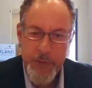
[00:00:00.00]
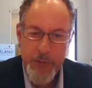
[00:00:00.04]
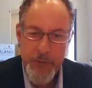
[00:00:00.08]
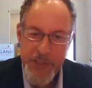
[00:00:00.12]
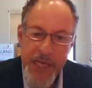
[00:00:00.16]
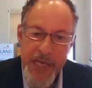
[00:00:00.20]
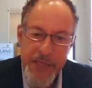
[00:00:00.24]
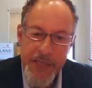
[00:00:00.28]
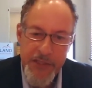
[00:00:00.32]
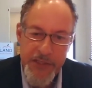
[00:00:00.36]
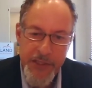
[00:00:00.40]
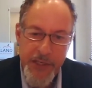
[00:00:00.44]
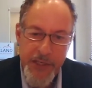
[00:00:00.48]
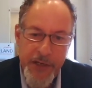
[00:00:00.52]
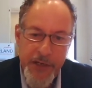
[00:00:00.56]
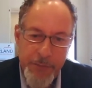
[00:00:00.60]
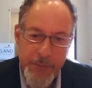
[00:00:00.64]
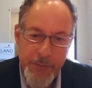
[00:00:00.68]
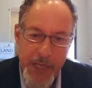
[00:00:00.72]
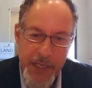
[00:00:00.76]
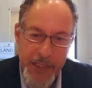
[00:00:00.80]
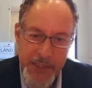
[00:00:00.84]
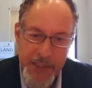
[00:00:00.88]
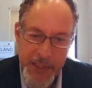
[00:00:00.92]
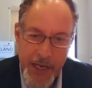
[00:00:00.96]
was necessary
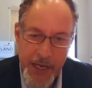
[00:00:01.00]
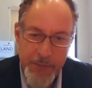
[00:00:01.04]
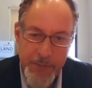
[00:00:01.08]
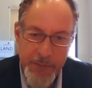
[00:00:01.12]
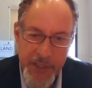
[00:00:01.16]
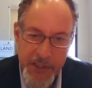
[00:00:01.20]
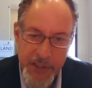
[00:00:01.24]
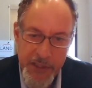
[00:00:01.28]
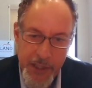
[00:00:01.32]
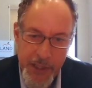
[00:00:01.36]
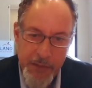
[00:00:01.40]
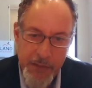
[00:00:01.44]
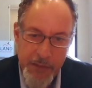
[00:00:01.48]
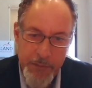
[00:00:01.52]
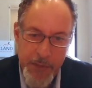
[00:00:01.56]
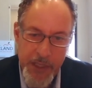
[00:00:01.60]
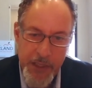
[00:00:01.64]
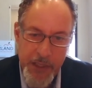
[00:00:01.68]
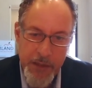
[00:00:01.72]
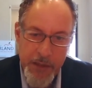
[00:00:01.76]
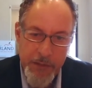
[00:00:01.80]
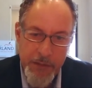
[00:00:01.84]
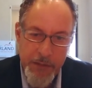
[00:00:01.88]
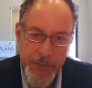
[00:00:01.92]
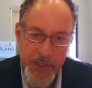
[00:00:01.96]
to make a timely
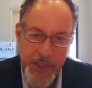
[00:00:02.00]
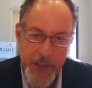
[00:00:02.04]
statement